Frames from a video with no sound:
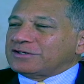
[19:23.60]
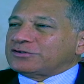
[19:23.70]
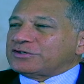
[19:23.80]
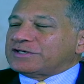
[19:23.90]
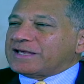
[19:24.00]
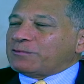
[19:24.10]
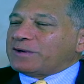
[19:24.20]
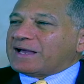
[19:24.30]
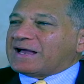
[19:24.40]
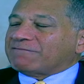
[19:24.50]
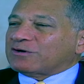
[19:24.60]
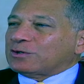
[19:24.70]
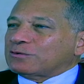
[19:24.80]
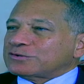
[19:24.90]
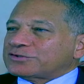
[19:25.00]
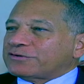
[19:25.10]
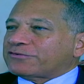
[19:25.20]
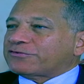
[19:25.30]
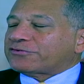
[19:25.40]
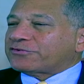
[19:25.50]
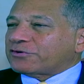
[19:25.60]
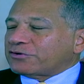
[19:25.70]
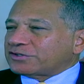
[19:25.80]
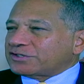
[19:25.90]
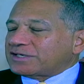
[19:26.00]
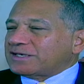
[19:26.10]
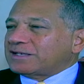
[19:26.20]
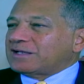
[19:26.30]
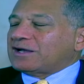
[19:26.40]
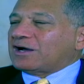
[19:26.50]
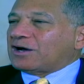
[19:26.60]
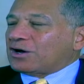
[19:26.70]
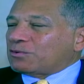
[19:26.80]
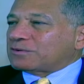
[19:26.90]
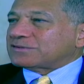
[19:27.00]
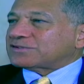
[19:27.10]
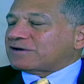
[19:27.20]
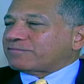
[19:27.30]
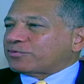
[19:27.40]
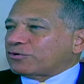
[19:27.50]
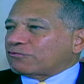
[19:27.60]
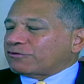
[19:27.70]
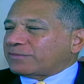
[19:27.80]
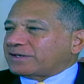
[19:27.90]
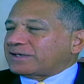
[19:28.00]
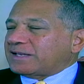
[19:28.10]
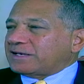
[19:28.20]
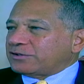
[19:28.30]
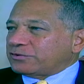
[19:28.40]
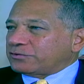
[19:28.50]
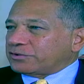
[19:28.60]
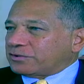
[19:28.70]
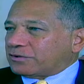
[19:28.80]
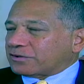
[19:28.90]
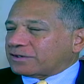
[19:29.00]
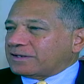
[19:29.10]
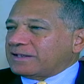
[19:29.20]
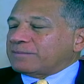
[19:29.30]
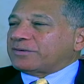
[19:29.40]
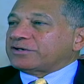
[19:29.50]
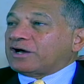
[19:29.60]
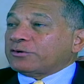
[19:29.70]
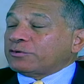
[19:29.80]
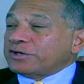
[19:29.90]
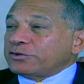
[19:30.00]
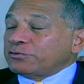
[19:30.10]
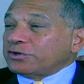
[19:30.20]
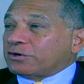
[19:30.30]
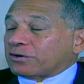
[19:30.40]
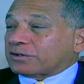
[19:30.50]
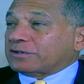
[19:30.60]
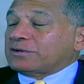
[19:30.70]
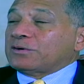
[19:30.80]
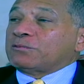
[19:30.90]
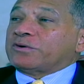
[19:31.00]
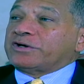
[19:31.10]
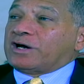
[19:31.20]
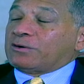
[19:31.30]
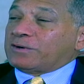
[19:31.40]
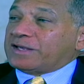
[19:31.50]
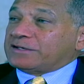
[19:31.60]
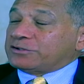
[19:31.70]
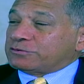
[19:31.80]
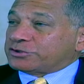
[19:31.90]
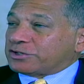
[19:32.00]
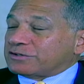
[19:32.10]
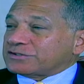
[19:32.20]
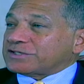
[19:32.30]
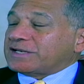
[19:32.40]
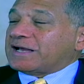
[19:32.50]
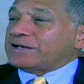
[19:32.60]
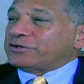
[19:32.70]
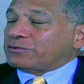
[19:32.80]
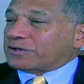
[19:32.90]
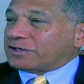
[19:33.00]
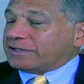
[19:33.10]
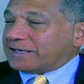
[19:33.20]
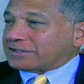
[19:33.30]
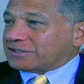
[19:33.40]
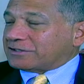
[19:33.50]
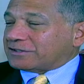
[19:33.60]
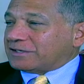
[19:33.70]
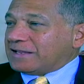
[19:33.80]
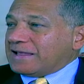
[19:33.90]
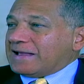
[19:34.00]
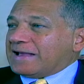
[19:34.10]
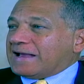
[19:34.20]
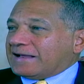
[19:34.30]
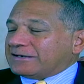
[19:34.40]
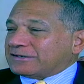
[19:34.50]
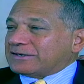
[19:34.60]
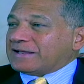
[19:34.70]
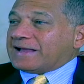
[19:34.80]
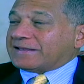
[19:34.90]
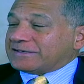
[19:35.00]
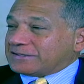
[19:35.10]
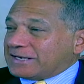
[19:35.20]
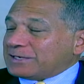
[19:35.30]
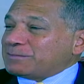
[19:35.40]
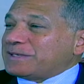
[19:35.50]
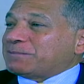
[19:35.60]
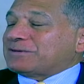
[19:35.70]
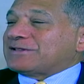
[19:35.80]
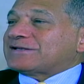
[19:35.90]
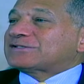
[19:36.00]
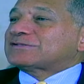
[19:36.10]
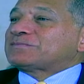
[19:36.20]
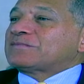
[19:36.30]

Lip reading: Today we have close to 30 hours of programming in New York. But not only New York, we're now in New Jersey and New Connecticut. And I can tell the people this.